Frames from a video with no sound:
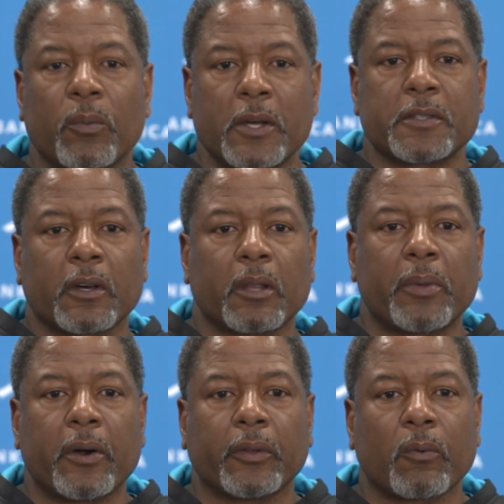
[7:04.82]
wasn't going to
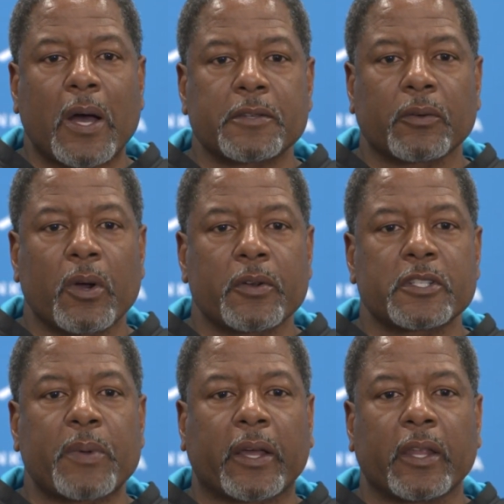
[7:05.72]
be on the roster? Where would the
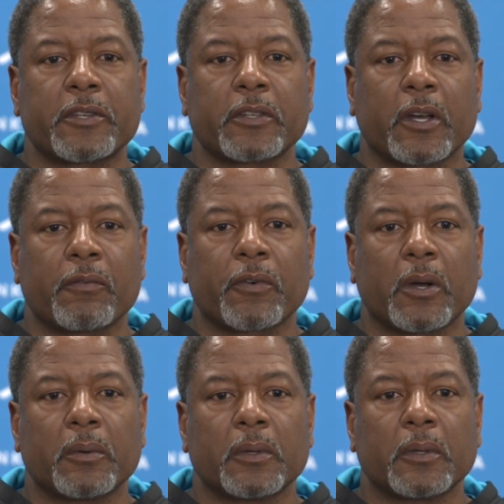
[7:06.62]
speculation come from?
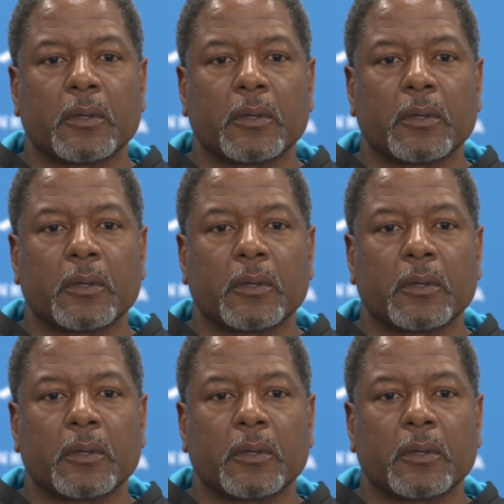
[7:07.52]
Just